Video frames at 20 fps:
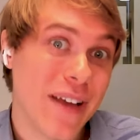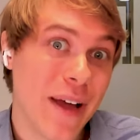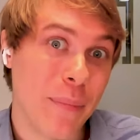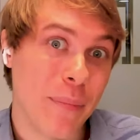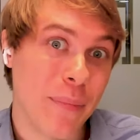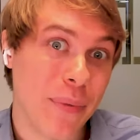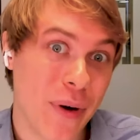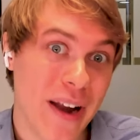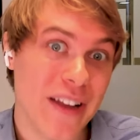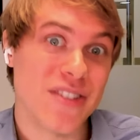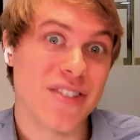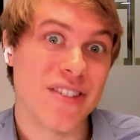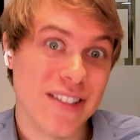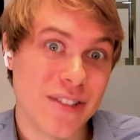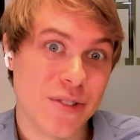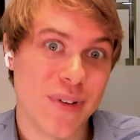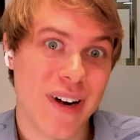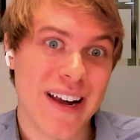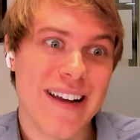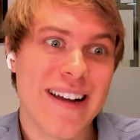uh,
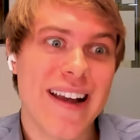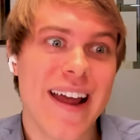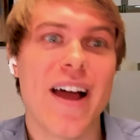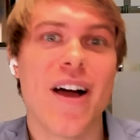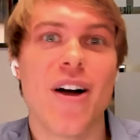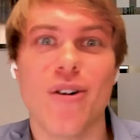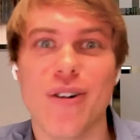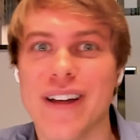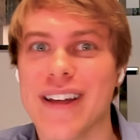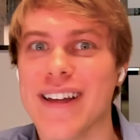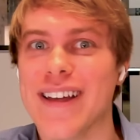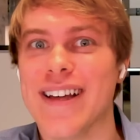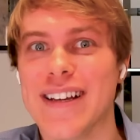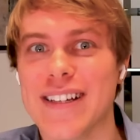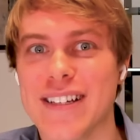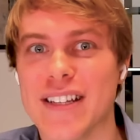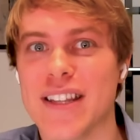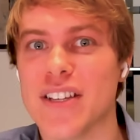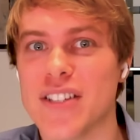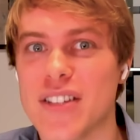present right now, and
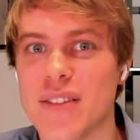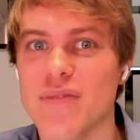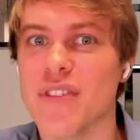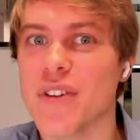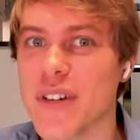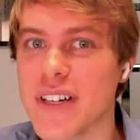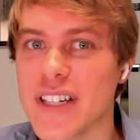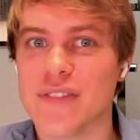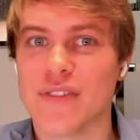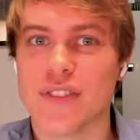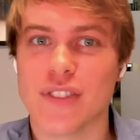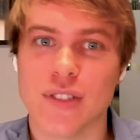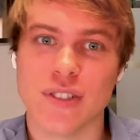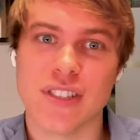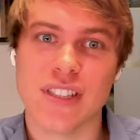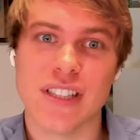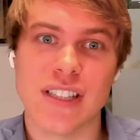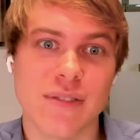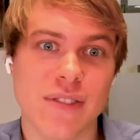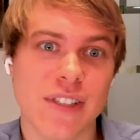they seem very difficult
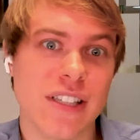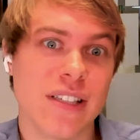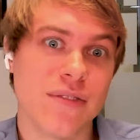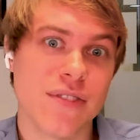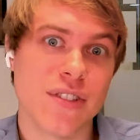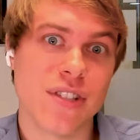to get rid of.